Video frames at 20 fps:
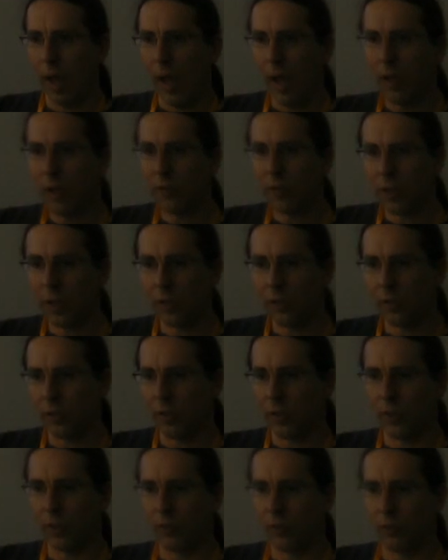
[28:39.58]

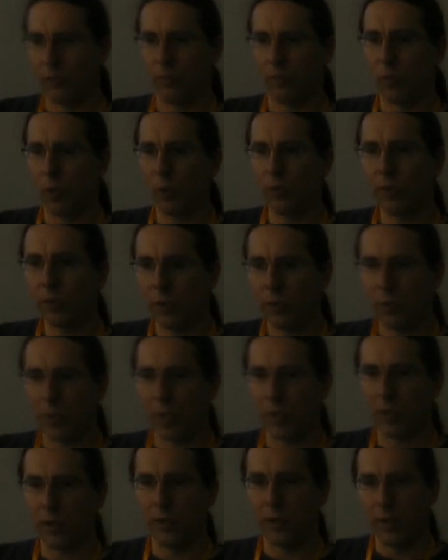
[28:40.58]
LSX is
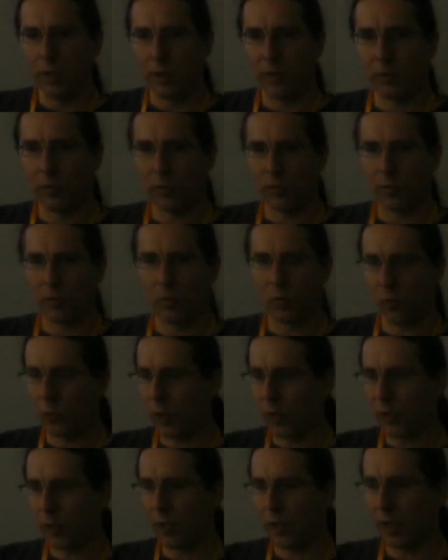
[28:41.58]
multi-threaded in some
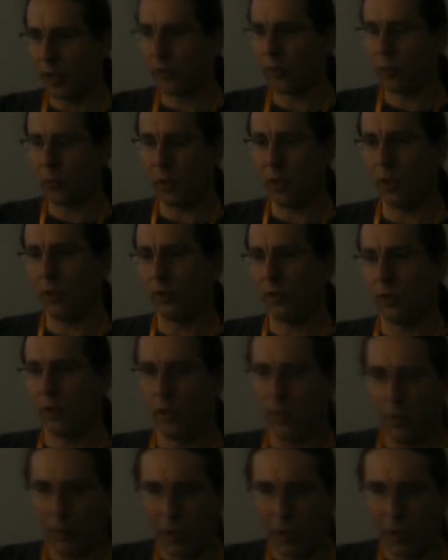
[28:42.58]
really nice ways.